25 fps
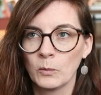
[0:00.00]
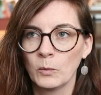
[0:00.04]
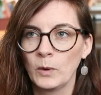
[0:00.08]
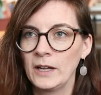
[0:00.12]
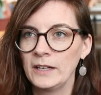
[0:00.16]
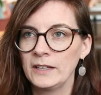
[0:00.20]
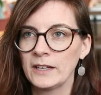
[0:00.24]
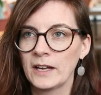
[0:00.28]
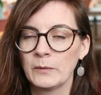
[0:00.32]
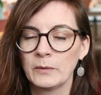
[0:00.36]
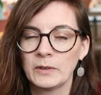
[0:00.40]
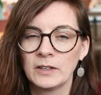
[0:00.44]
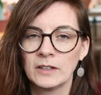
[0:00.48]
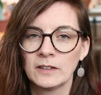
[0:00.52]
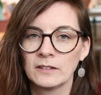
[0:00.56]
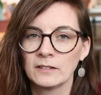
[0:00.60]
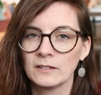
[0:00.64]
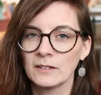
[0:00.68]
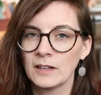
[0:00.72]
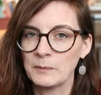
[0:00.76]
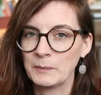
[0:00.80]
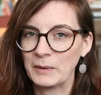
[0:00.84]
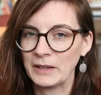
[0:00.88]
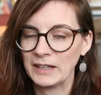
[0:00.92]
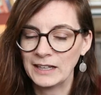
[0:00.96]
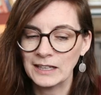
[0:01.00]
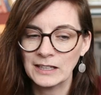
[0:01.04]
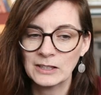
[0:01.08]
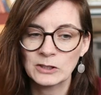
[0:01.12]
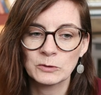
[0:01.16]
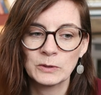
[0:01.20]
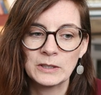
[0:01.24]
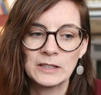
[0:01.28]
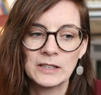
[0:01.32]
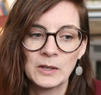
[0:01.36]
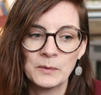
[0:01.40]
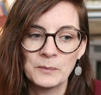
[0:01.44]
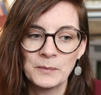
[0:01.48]
when I would let my
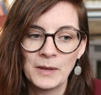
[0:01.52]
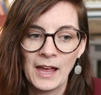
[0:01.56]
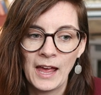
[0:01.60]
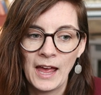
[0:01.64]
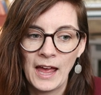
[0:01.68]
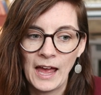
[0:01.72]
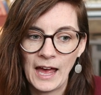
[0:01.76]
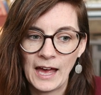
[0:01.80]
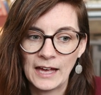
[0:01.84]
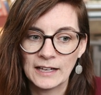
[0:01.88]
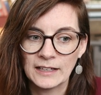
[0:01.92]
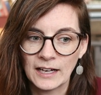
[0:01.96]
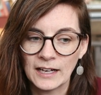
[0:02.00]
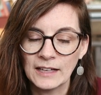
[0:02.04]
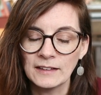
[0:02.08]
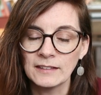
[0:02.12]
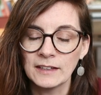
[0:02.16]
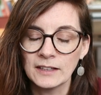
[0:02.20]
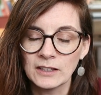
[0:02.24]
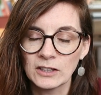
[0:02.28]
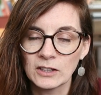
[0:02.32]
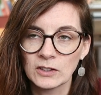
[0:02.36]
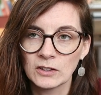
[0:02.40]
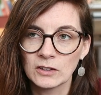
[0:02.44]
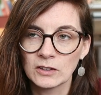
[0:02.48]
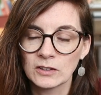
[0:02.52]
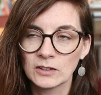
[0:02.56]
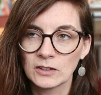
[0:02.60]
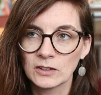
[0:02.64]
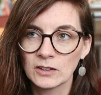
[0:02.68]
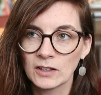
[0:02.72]
kids read them, and I think